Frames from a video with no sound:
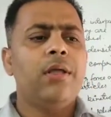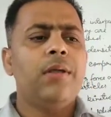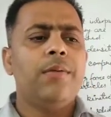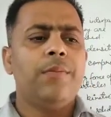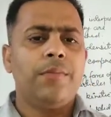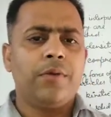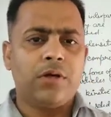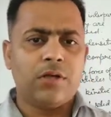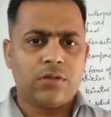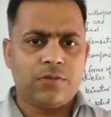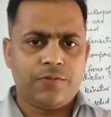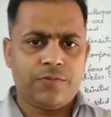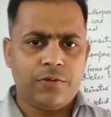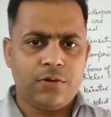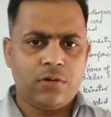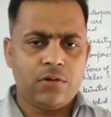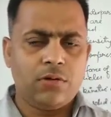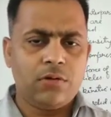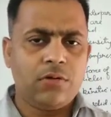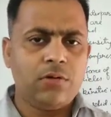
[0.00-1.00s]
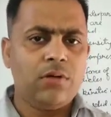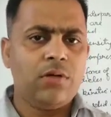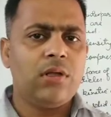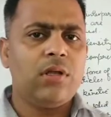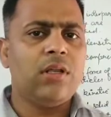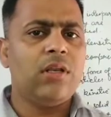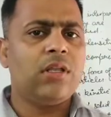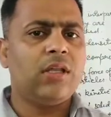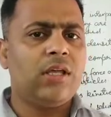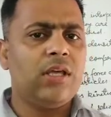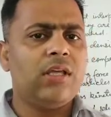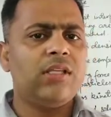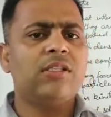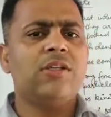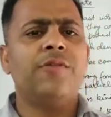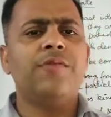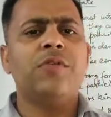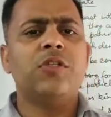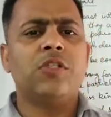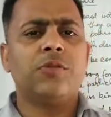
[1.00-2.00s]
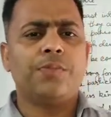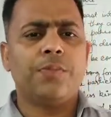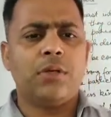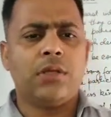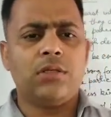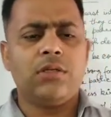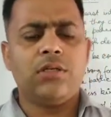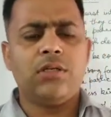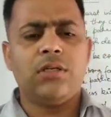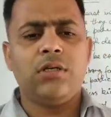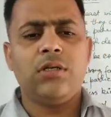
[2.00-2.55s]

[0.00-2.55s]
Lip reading: Because we know in case of a sponge,